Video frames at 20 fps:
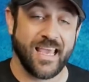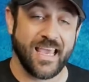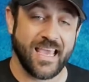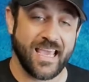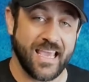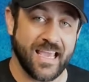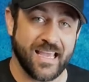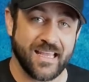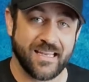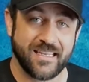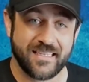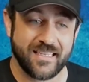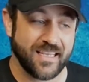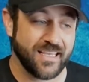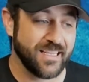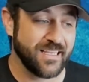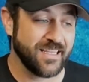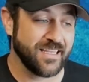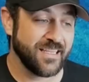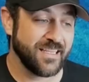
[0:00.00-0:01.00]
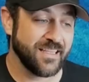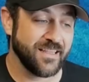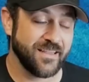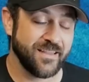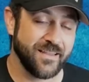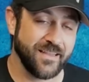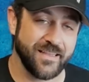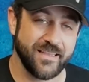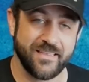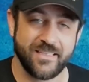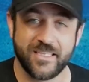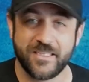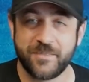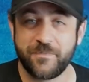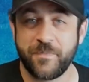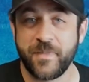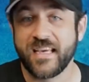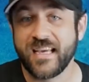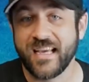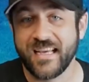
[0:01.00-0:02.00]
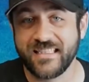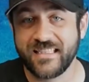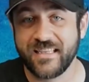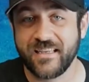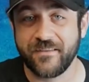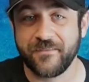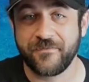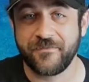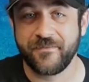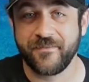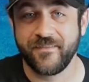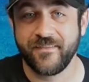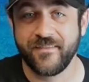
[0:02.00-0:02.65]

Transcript: and just because of